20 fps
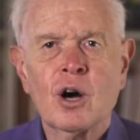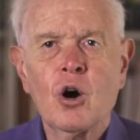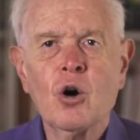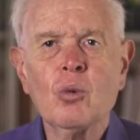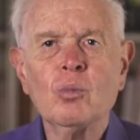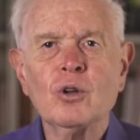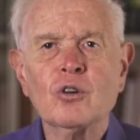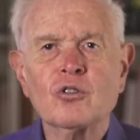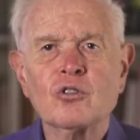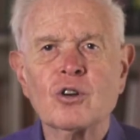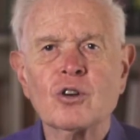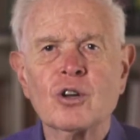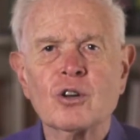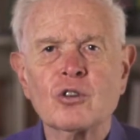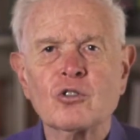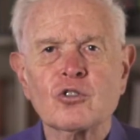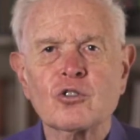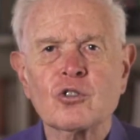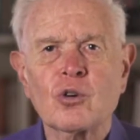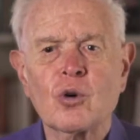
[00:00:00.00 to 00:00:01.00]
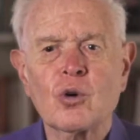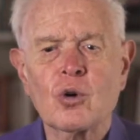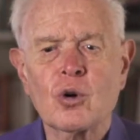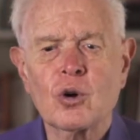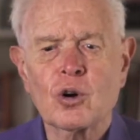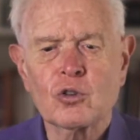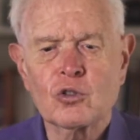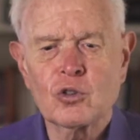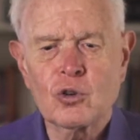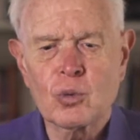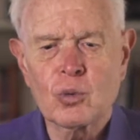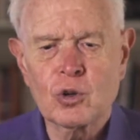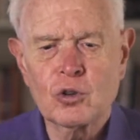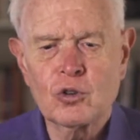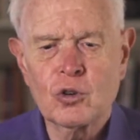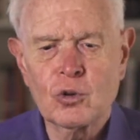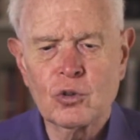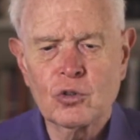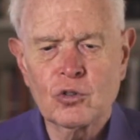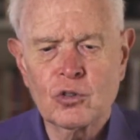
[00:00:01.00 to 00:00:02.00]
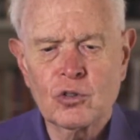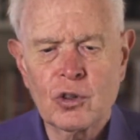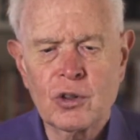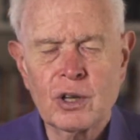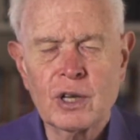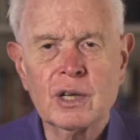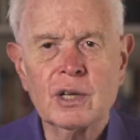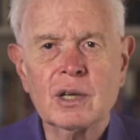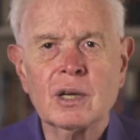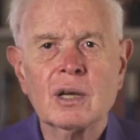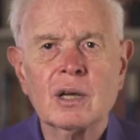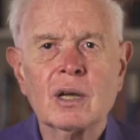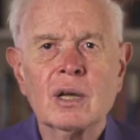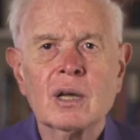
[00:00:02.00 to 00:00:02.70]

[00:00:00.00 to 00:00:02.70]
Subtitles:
homelessness or to reduce the